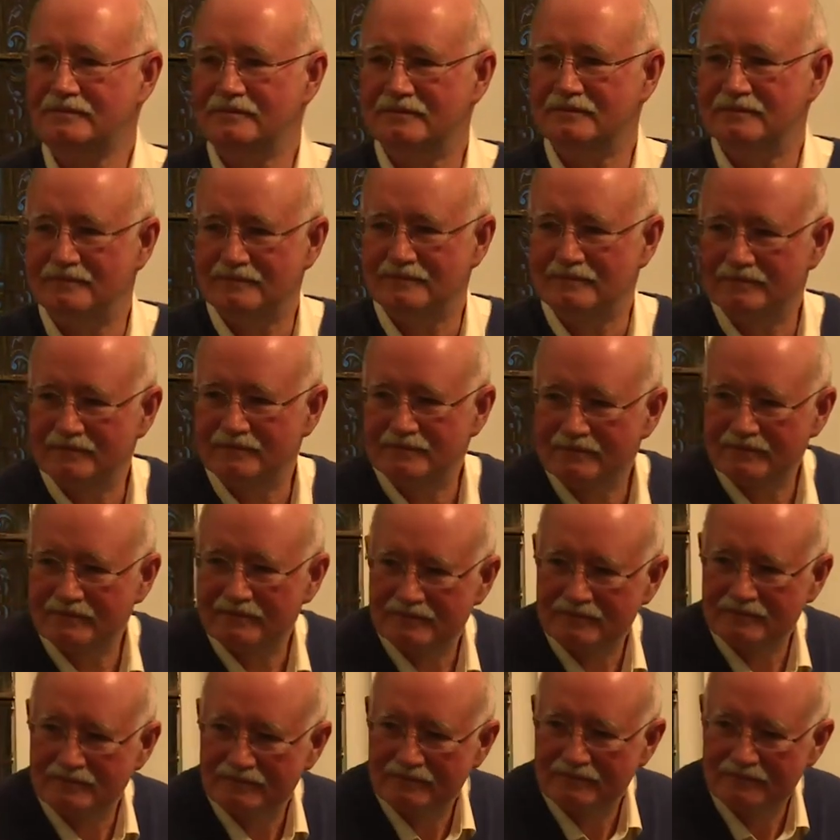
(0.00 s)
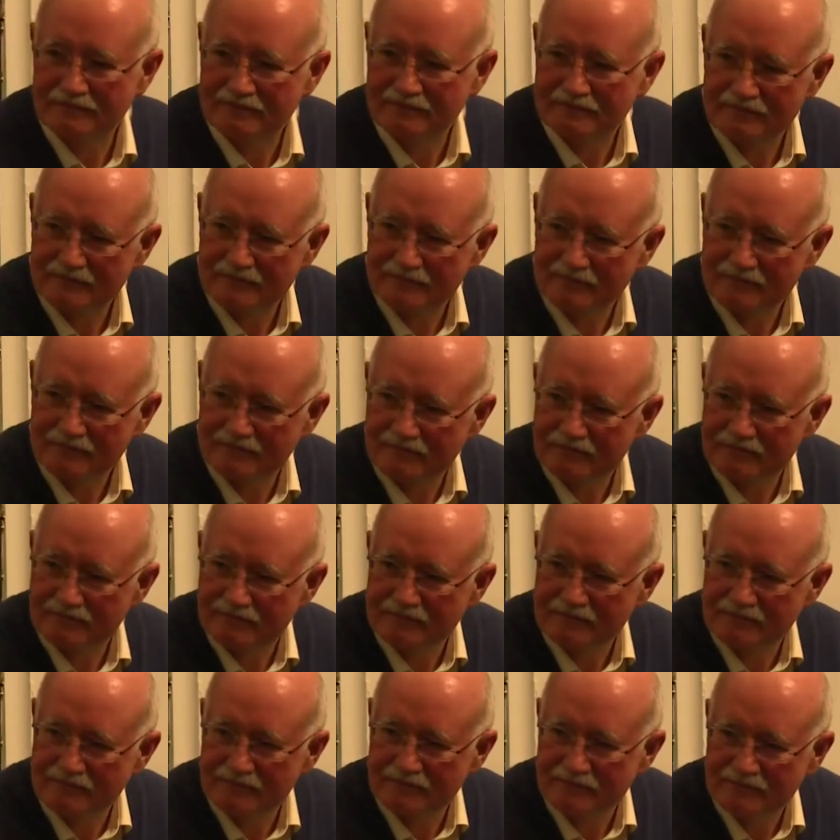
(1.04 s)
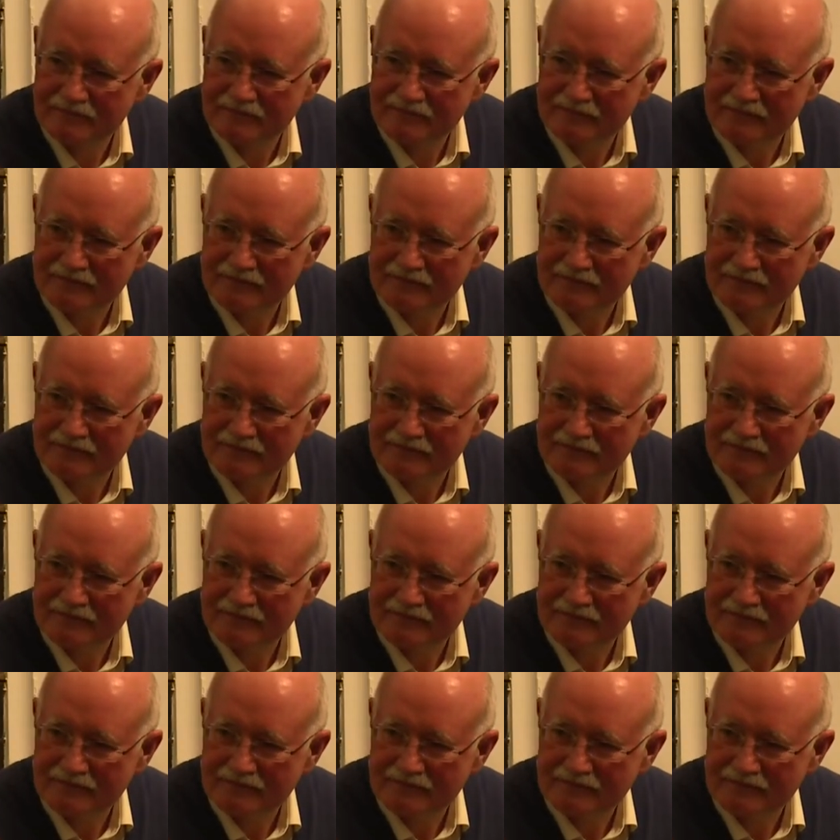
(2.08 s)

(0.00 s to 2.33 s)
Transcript: reconciling your work as an editor